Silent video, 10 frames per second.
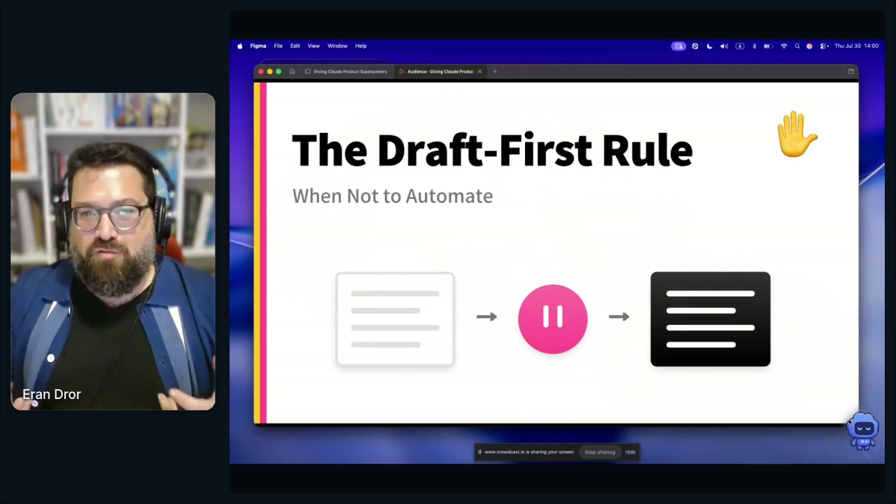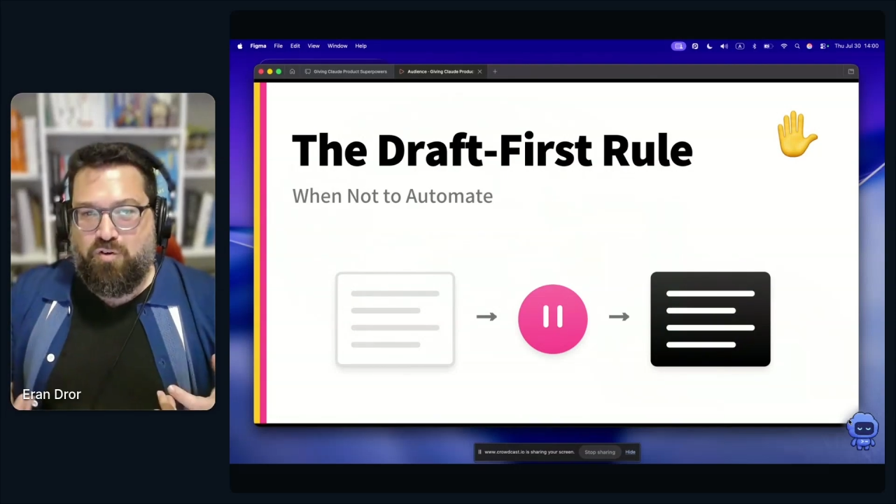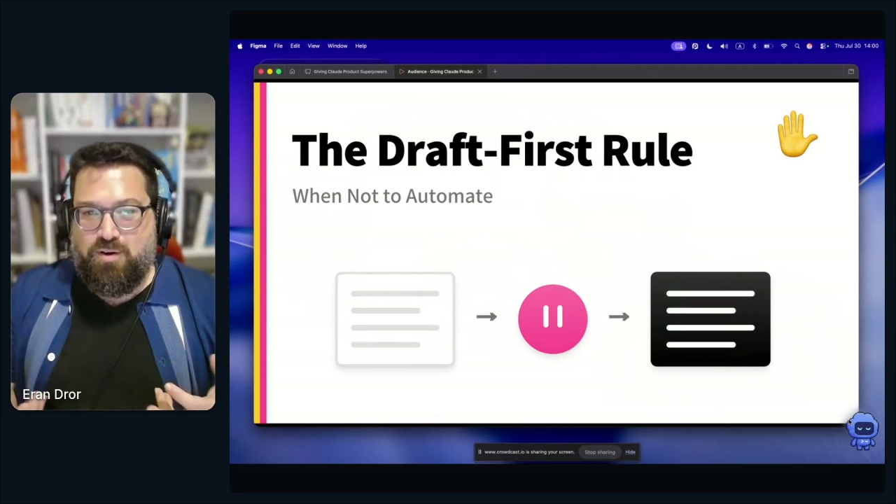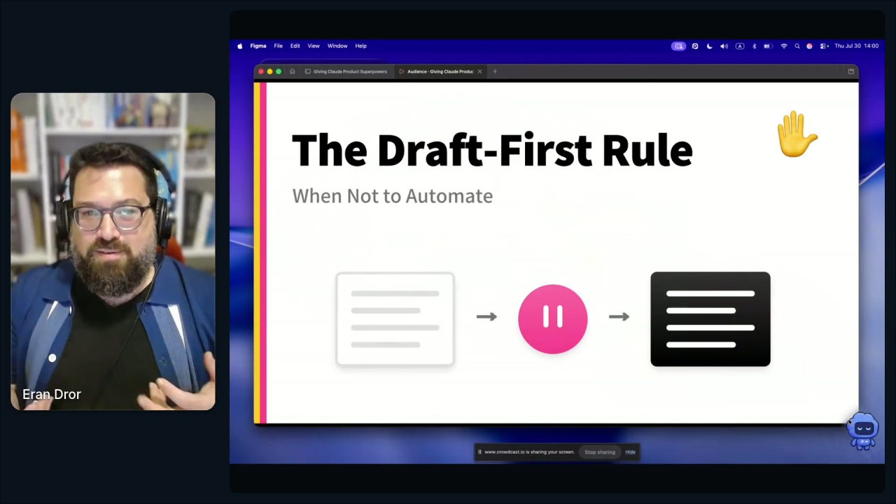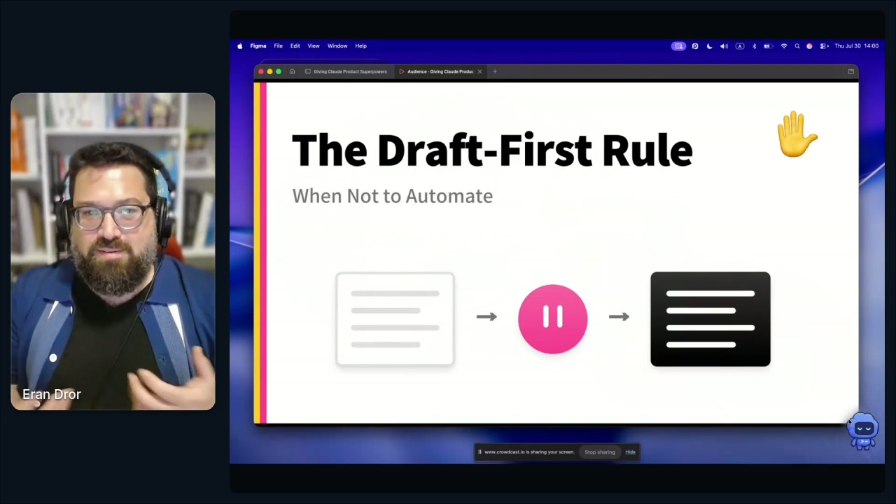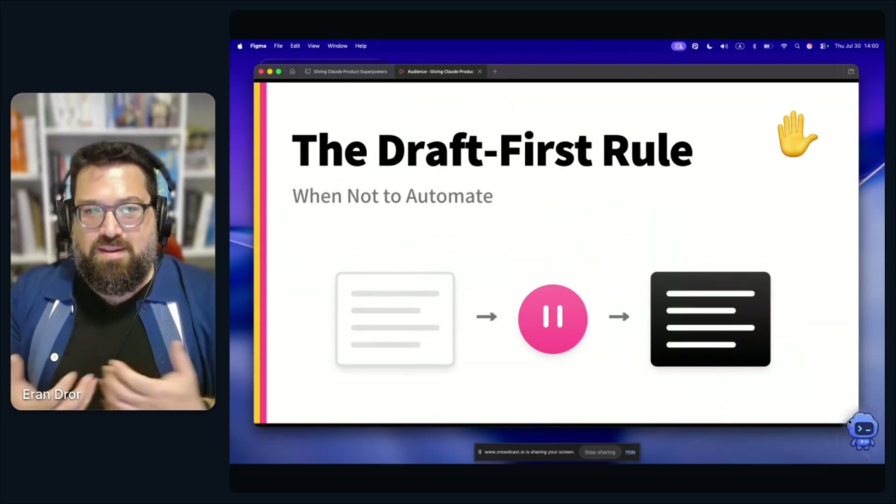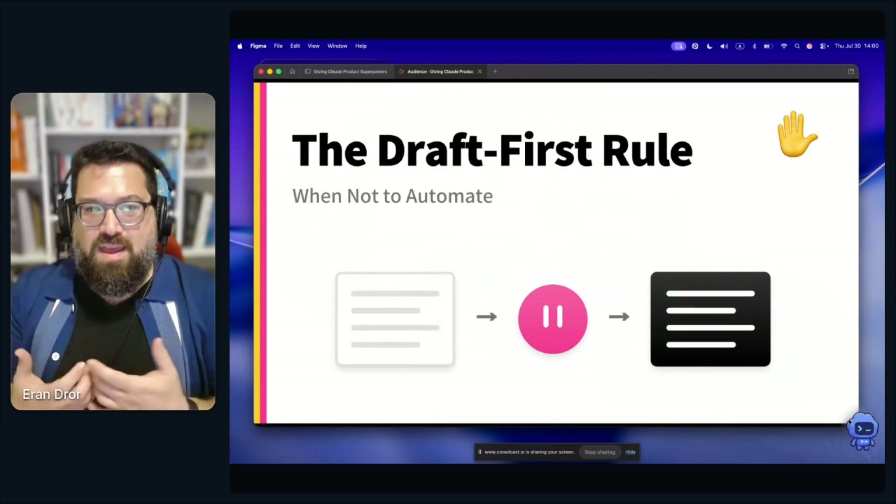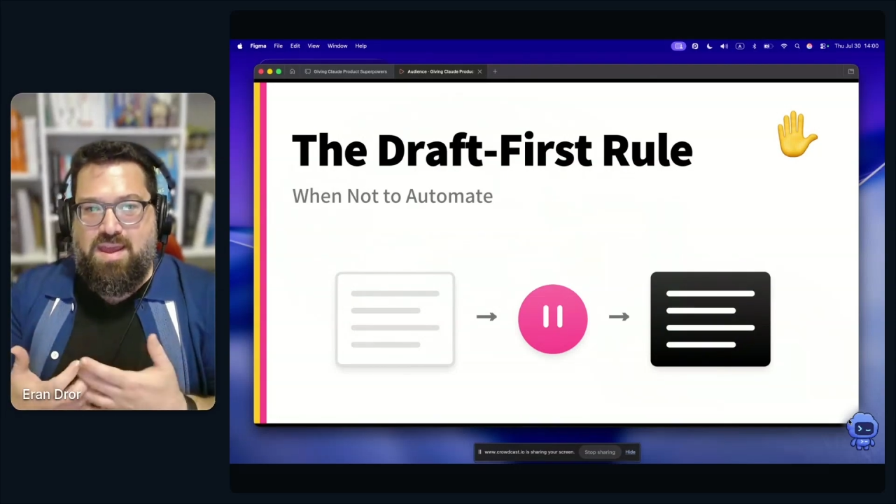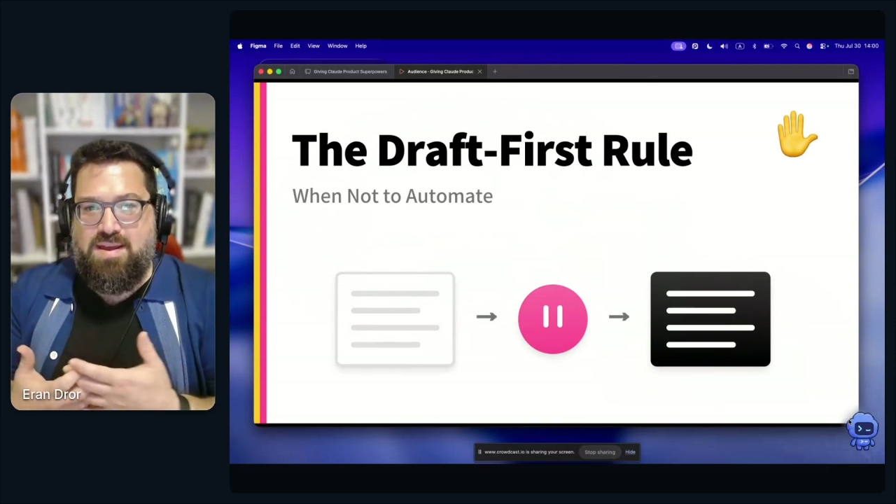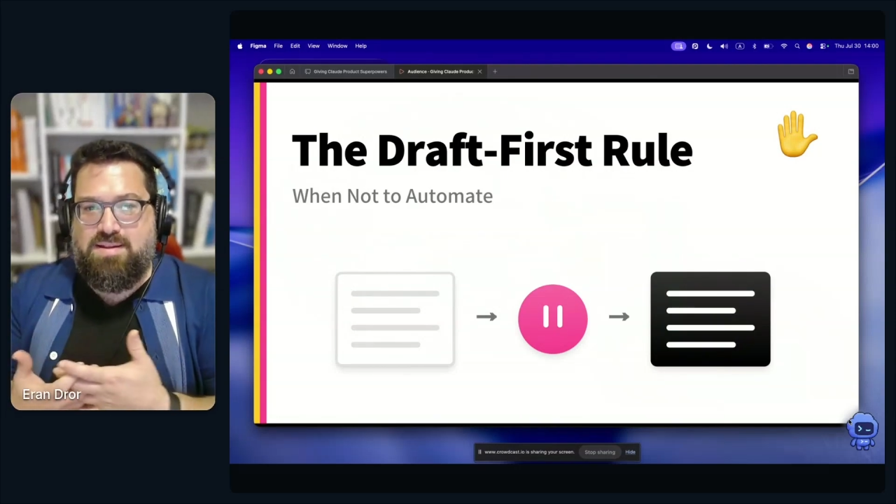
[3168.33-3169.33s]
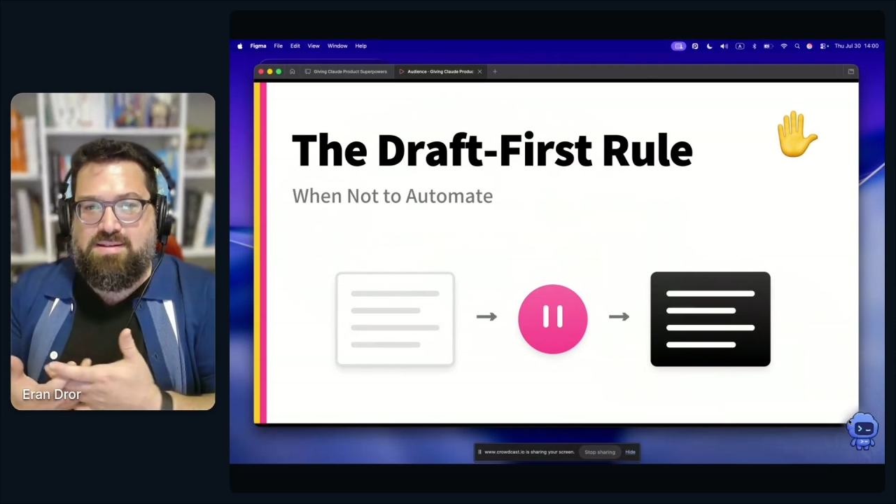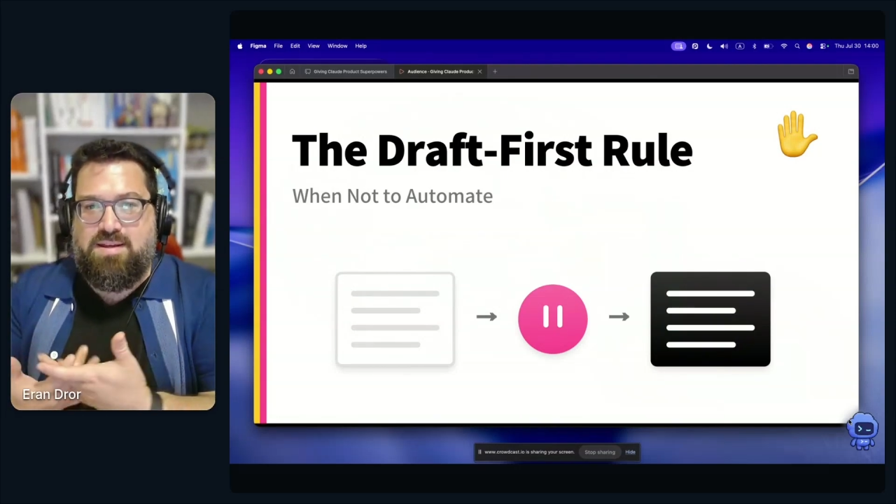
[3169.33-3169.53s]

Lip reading: first and